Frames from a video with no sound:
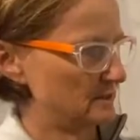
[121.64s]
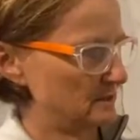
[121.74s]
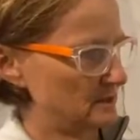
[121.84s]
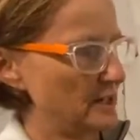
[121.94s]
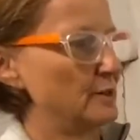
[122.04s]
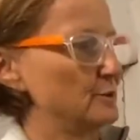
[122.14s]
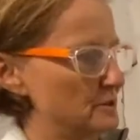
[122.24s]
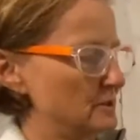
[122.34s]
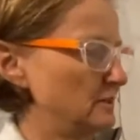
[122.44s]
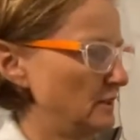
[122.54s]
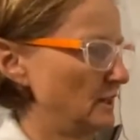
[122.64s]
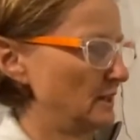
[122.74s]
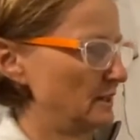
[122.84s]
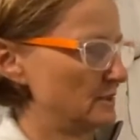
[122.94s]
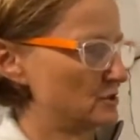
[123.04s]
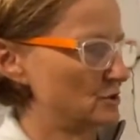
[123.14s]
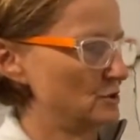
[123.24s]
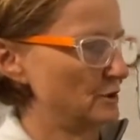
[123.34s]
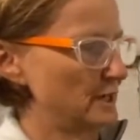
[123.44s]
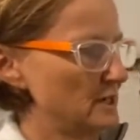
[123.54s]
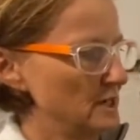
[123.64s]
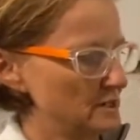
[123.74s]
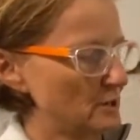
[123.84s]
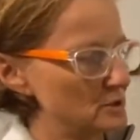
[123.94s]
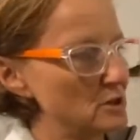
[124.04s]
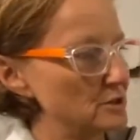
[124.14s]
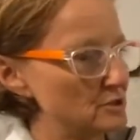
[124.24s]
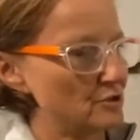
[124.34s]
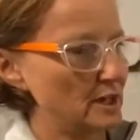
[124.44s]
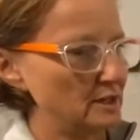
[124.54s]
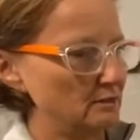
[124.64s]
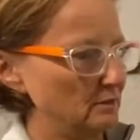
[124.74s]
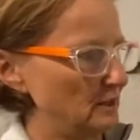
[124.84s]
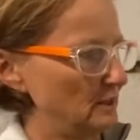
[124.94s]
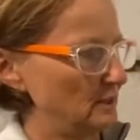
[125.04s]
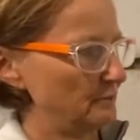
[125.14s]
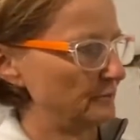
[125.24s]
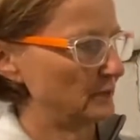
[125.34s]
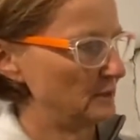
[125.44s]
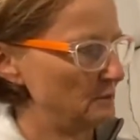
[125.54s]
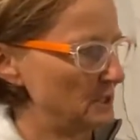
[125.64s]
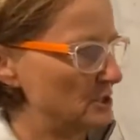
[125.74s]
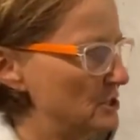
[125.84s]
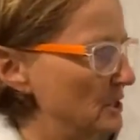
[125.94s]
tells the story. So it's not a straight image.